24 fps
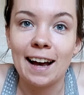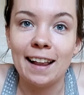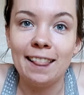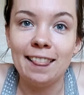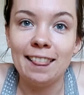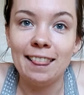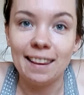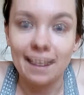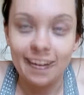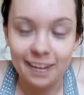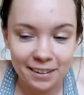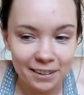
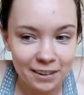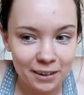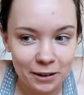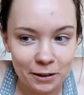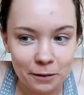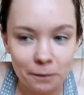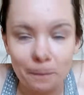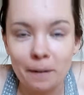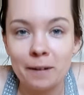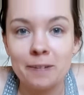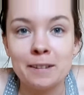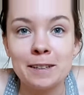
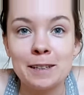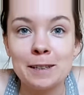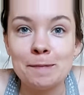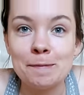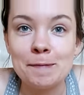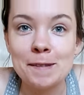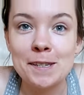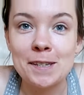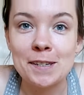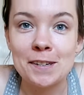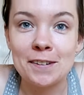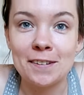Hello,
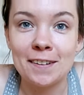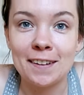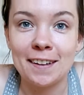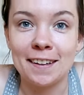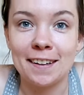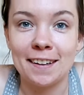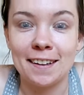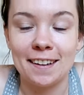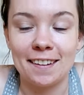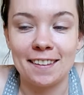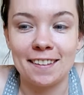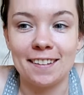welcome to
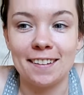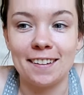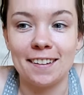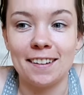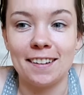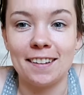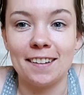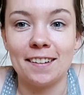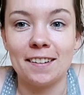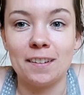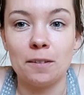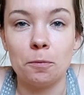
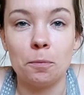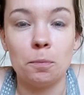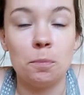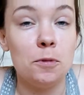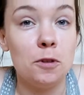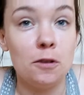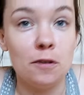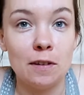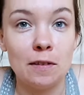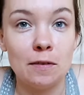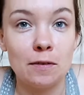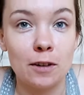another
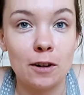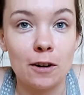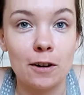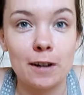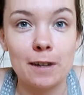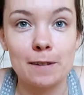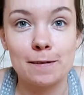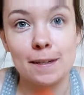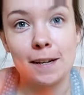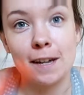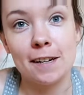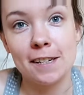moving
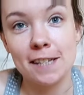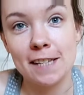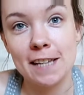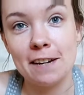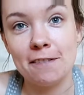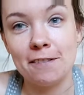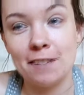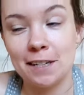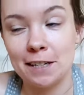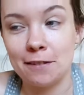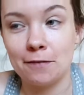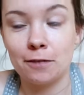vlog. I was going to
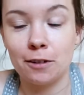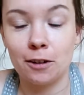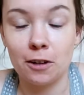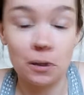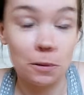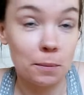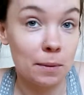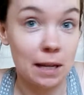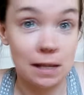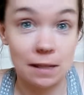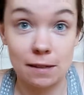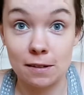say reading
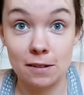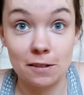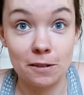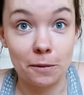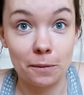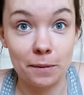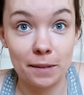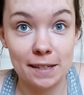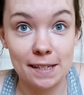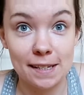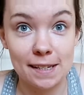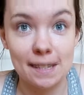vlog, but that's
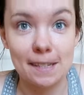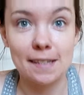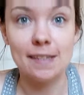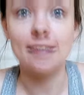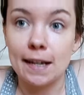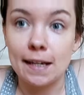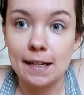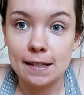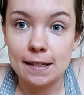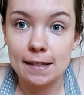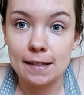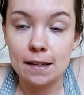not what this is.
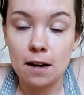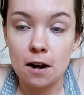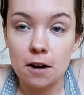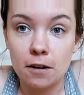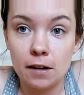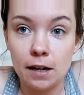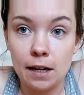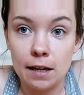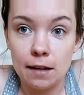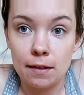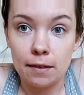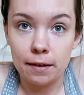It's
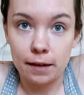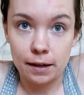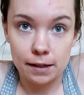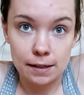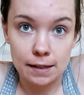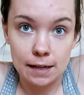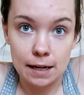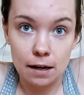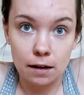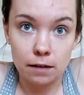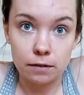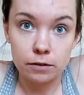currently
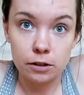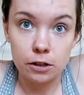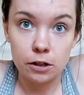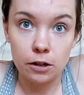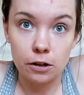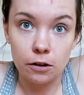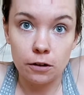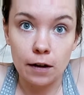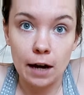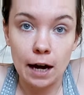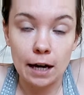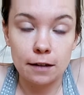Thursday
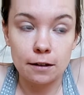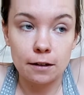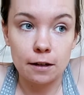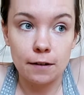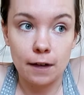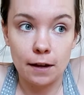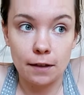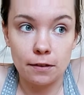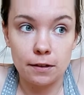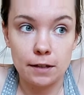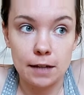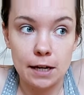afternoon and
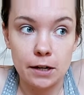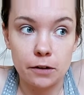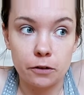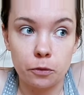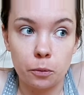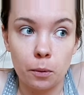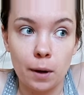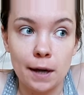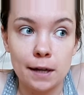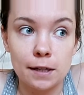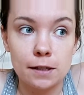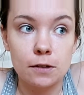I've had the day
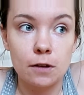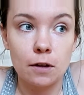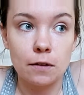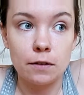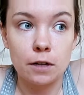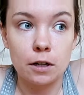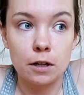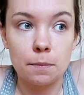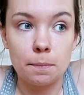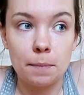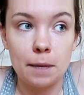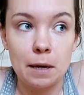off work, so I've
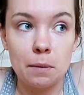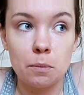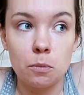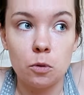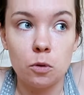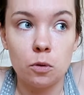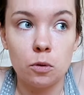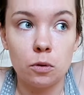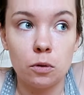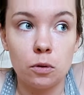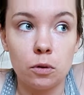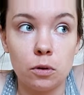done a bit
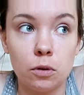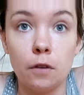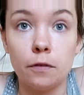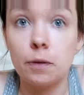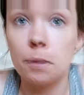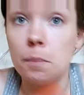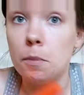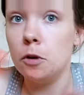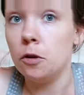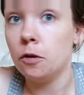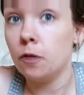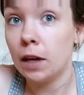more of
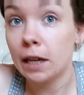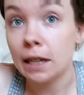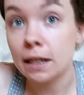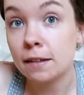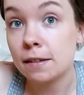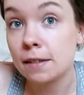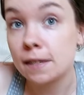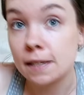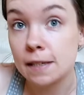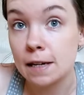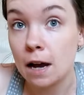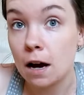the moving
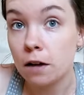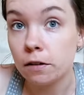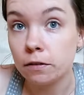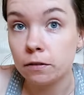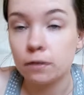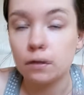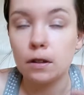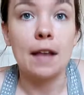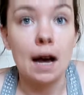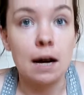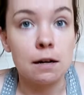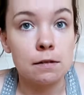stuff.
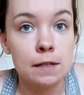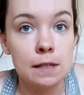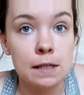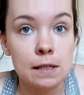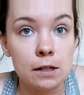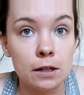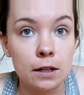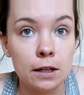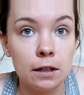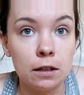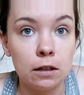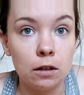The house is
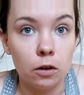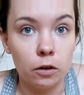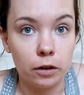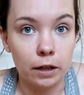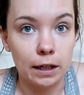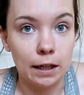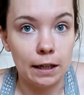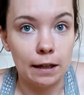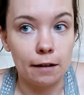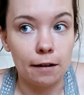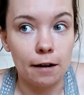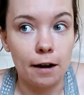looking a lot
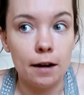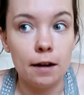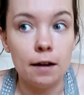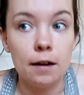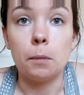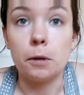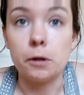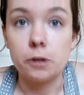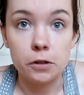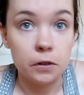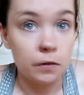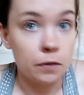clearer.
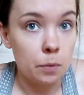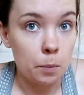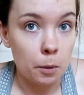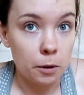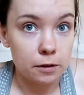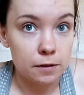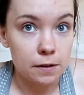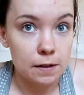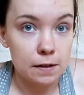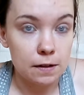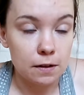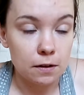Most of the
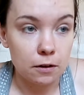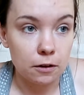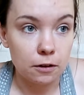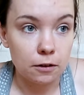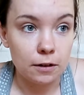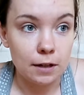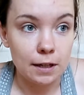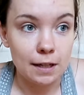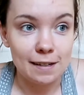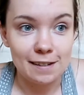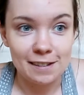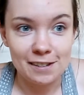boxes are
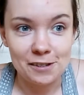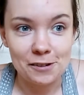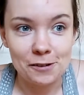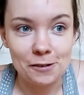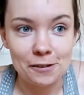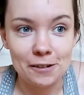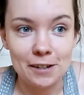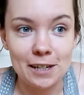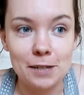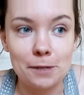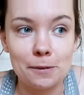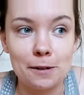gone into
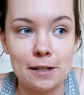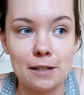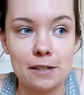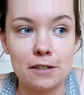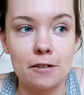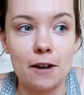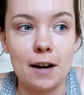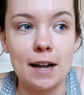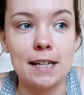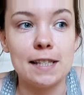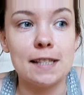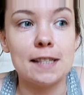storage, which is
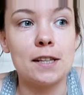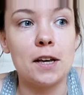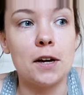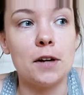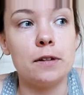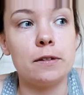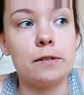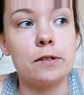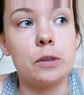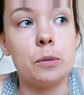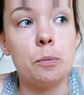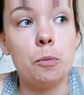great.
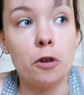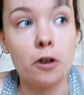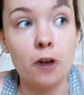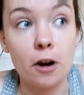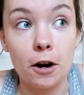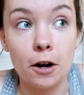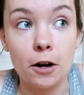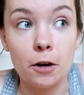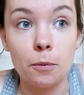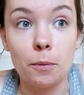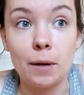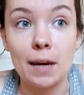So
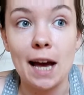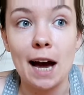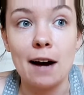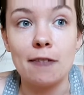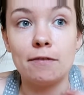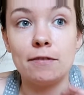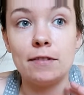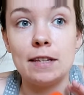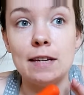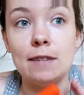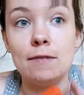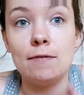tomorrow we
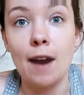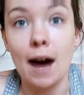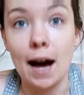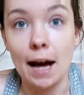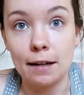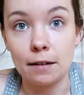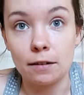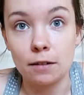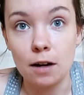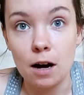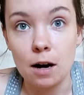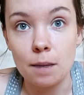have the
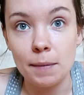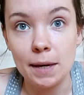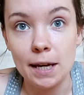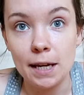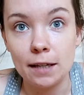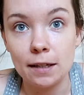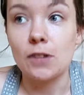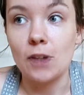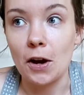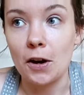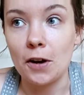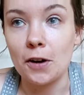van
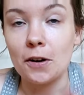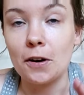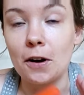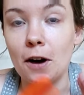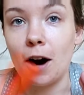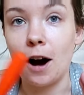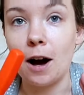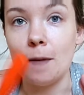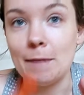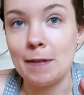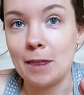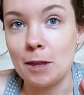coming. So
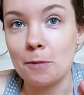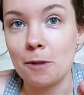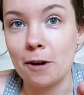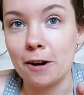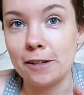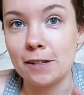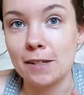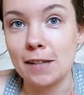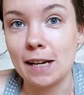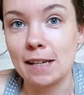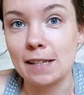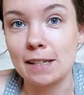I'm in the
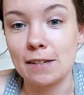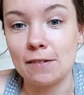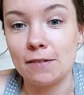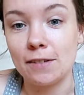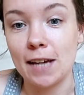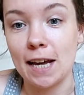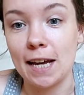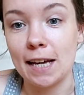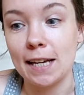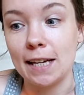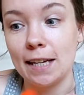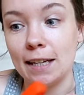process of
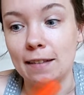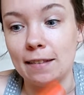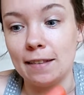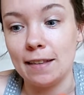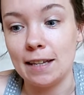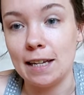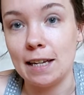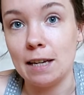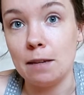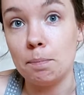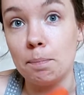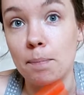taking
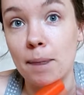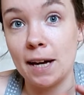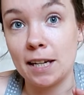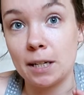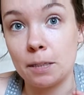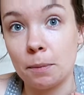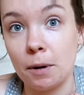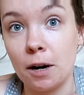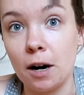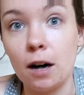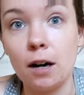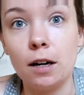the
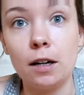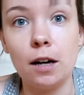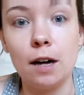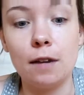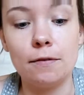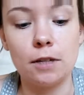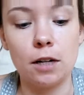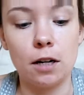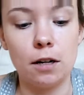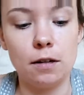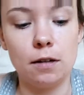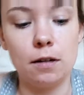bed apart.
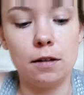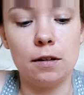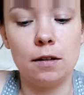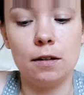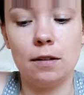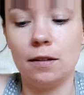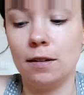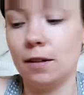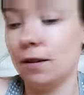I've done